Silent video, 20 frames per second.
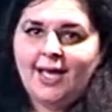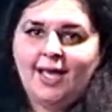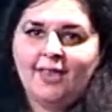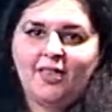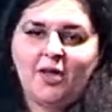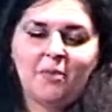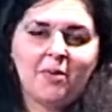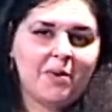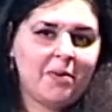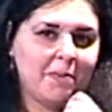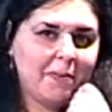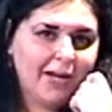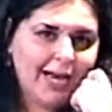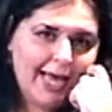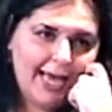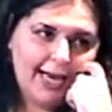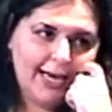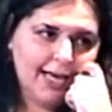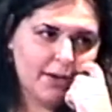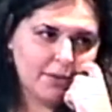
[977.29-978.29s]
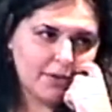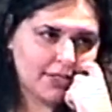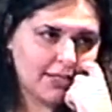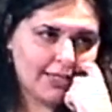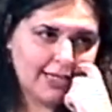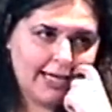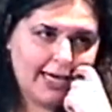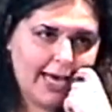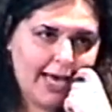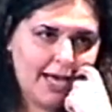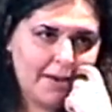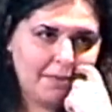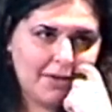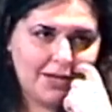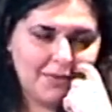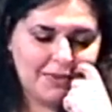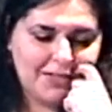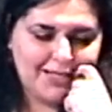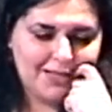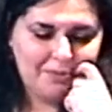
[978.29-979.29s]
And then we would play, it wasn't a game,
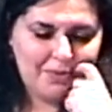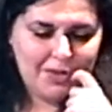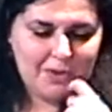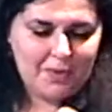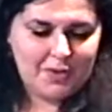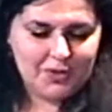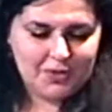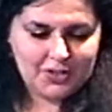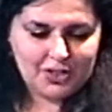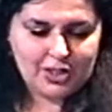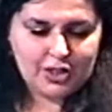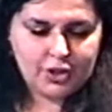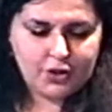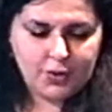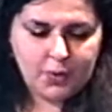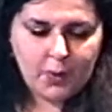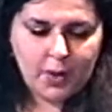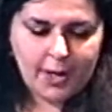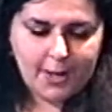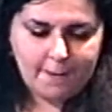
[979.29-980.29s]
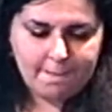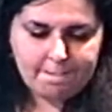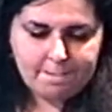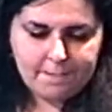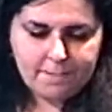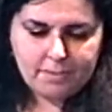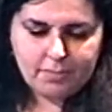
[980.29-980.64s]
but it was something we used to do where,